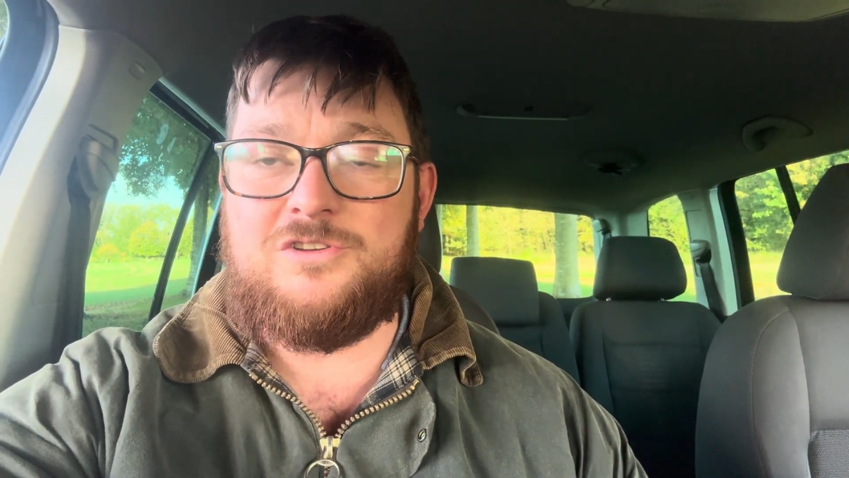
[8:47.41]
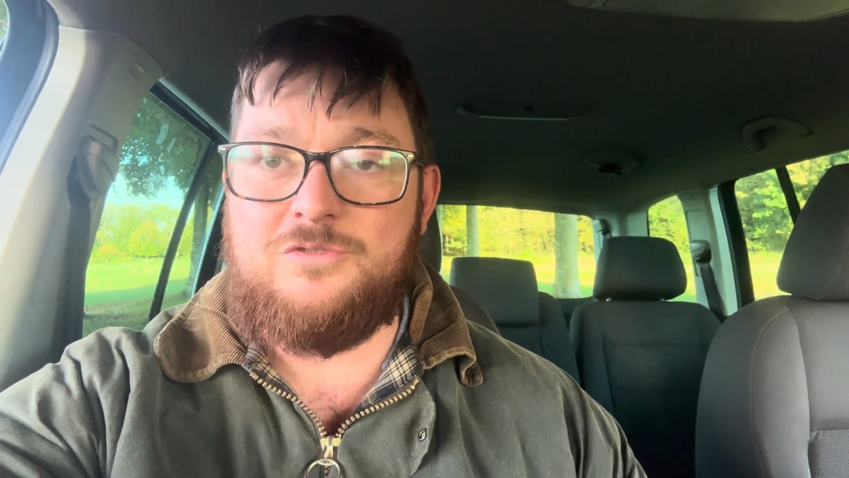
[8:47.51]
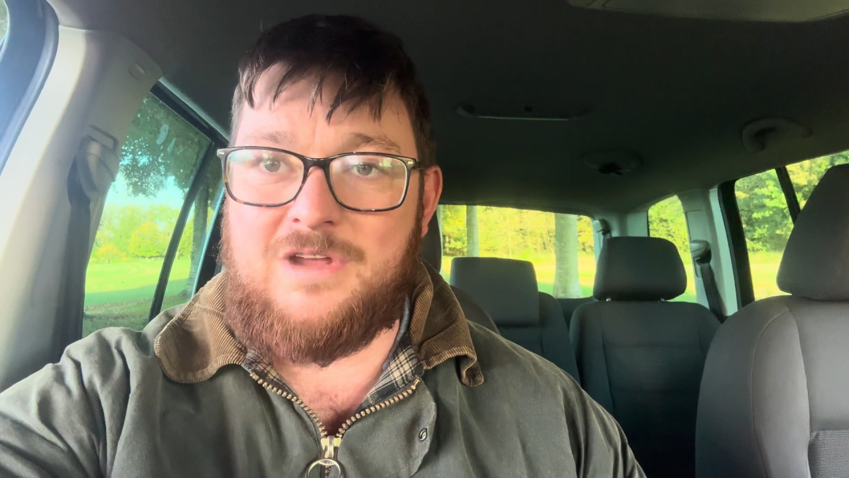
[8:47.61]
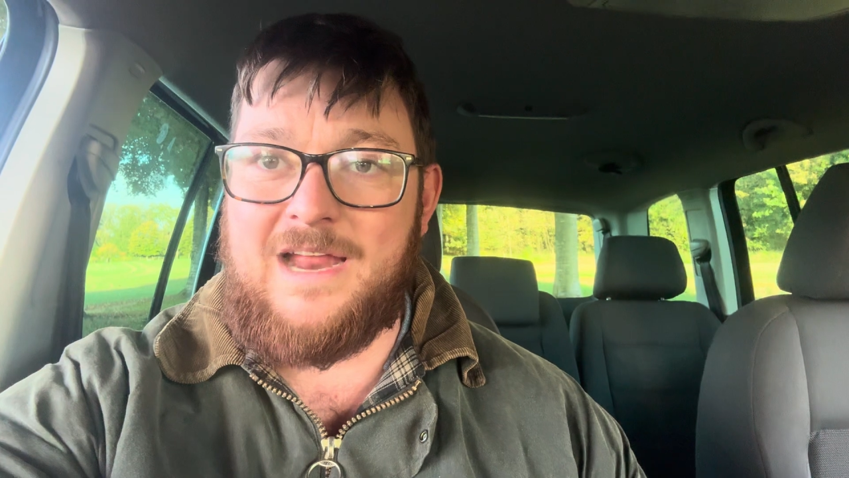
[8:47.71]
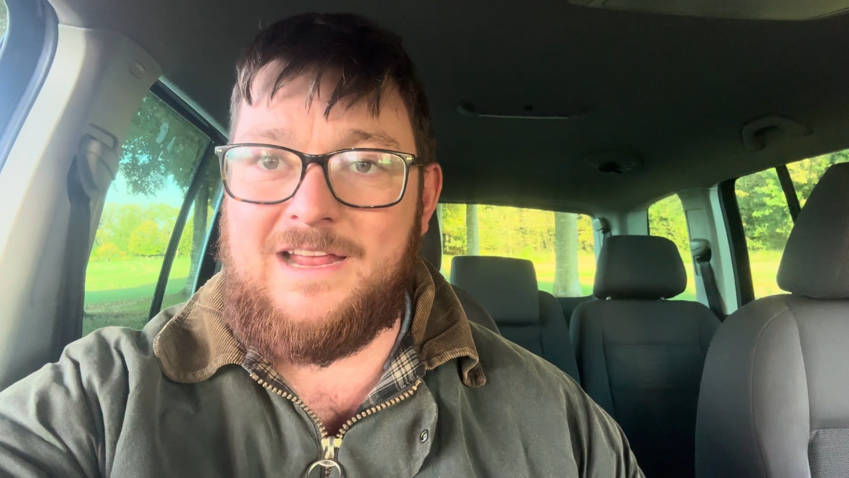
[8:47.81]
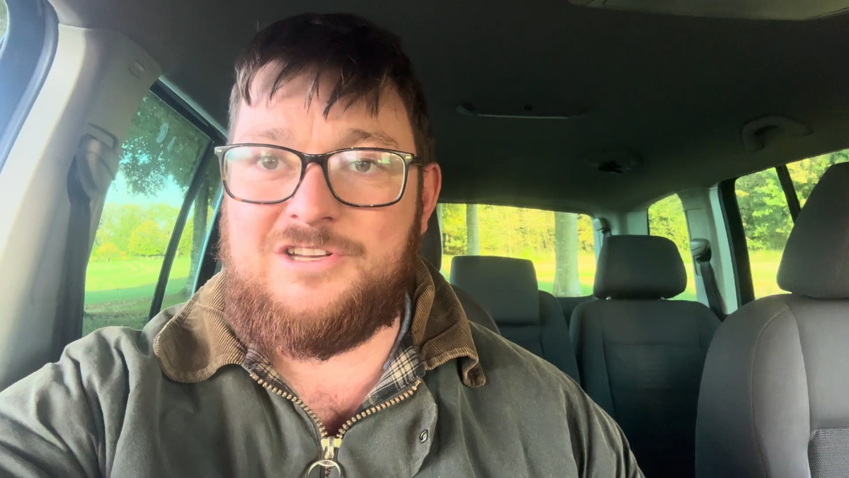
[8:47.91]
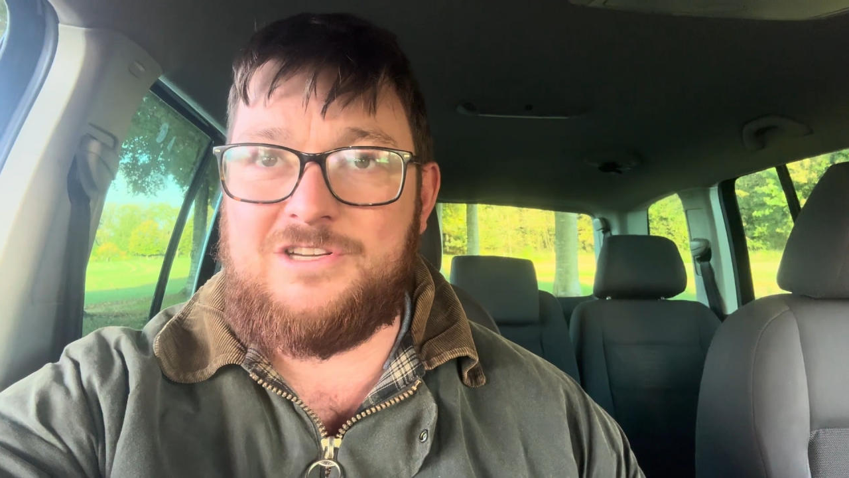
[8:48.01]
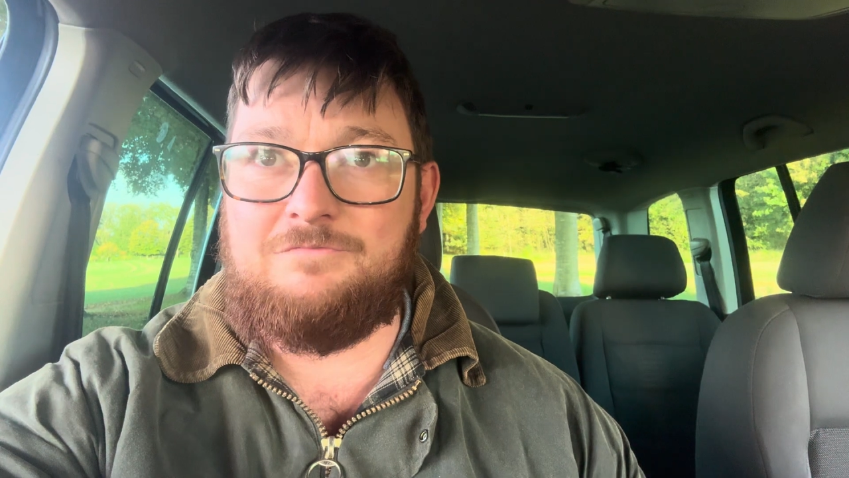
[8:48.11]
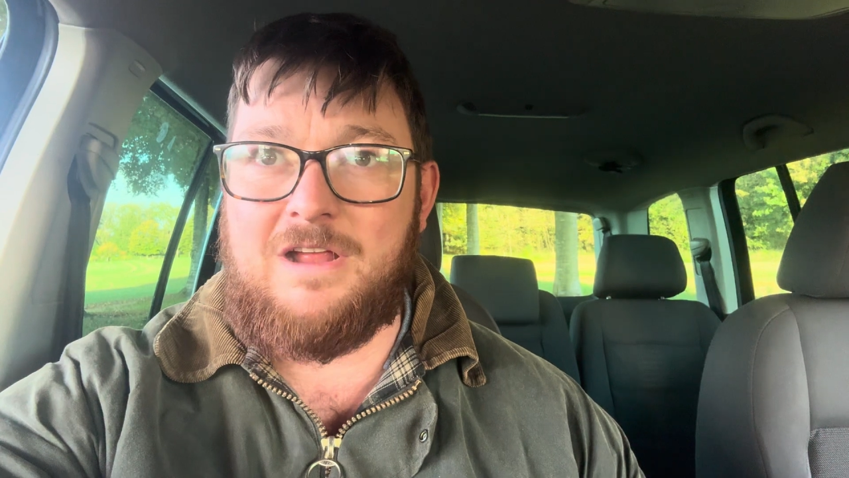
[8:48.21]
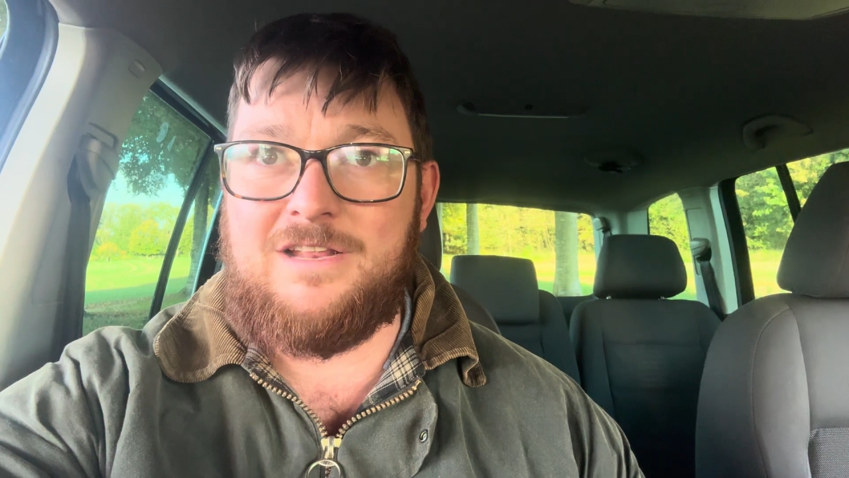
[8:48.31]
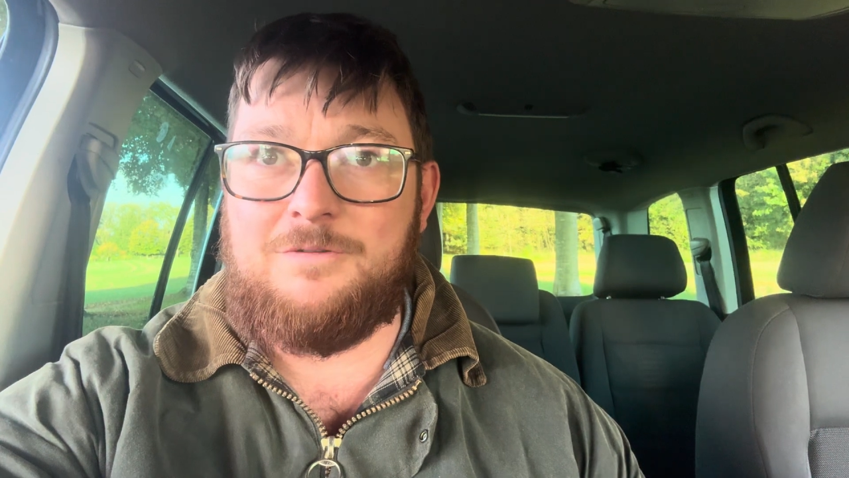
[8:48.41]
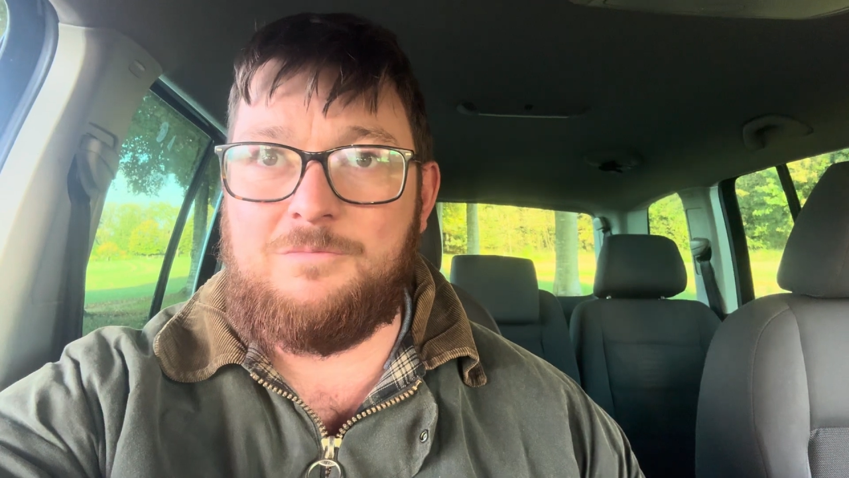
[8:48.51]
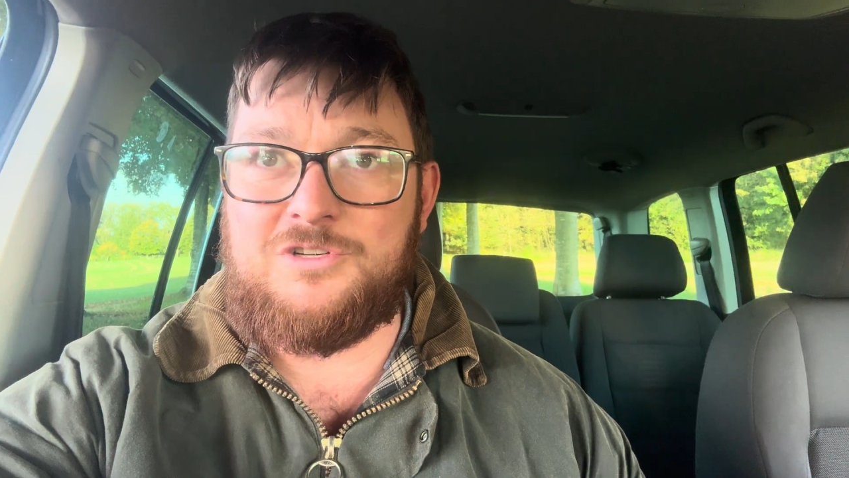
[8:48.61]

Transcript: you can actually rent them,